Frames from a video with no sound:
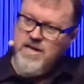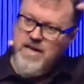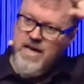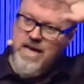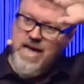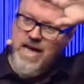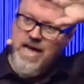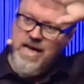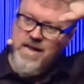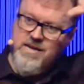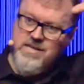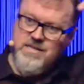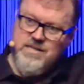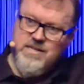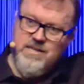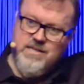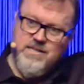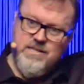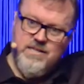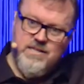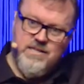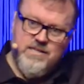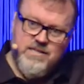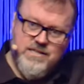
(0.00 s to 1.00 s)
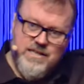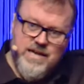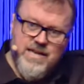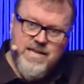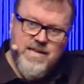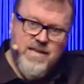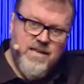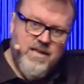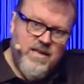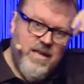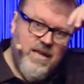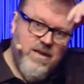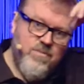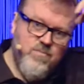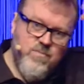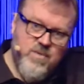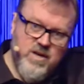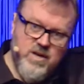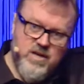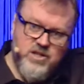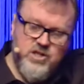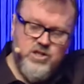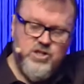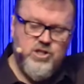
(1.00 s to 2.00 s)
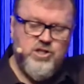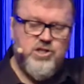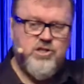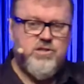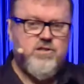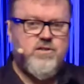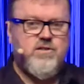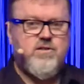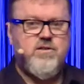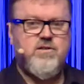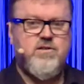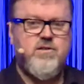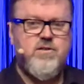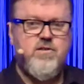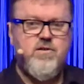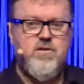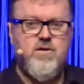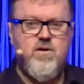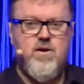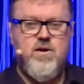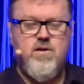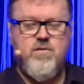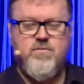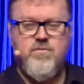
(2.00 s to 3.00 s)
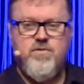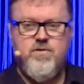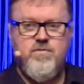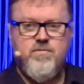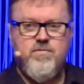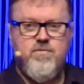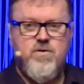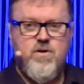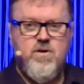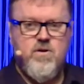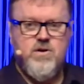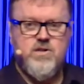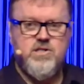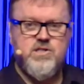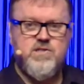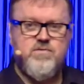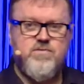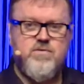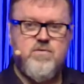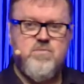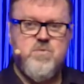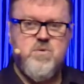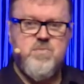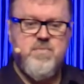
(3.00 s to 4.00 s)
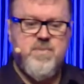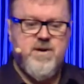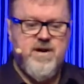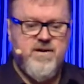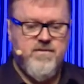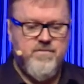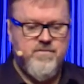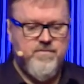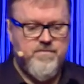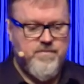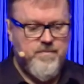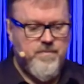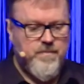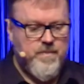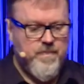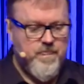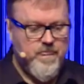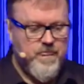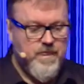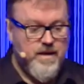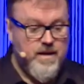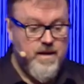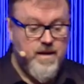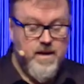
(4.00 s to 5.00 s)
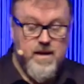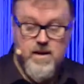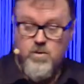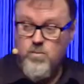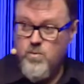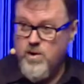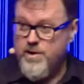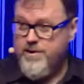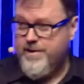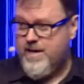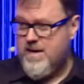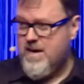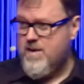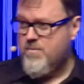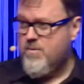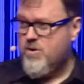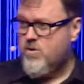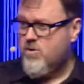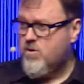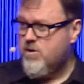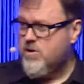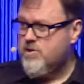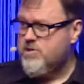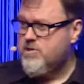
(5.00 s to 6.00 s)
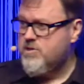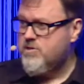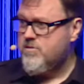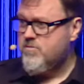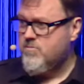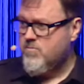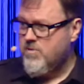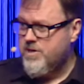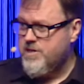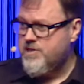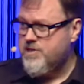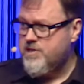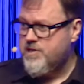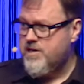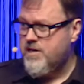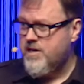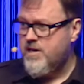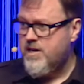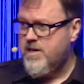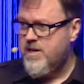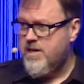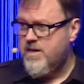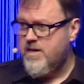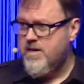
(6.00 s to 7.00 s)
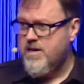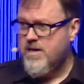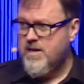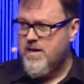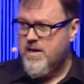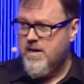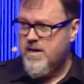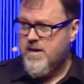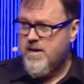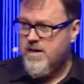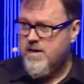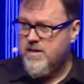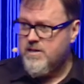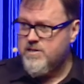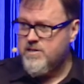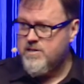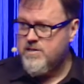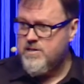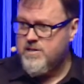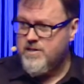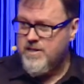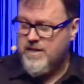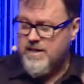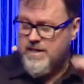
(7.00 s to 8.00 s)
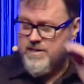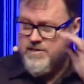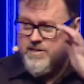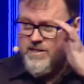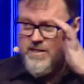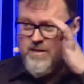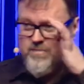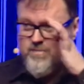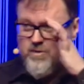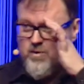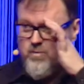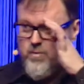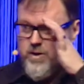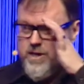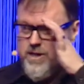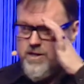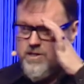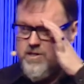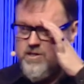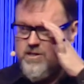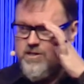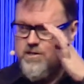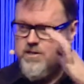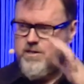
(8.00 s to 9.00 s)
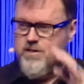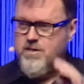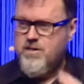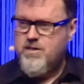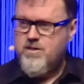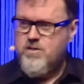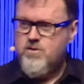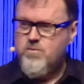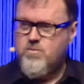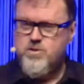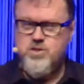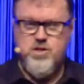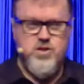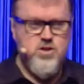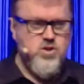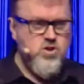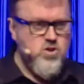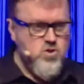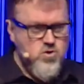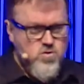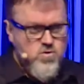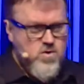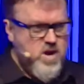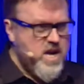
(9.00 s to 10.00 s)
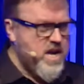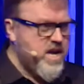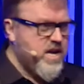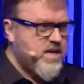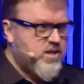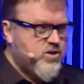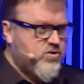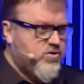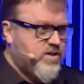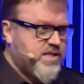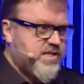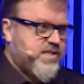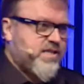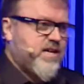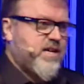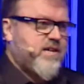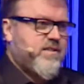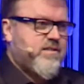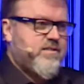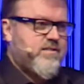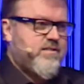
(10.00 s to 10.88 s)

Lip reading: and take an image of the forest from above. One I came across recently, just in the last couple of weeks, was a new hairdresser.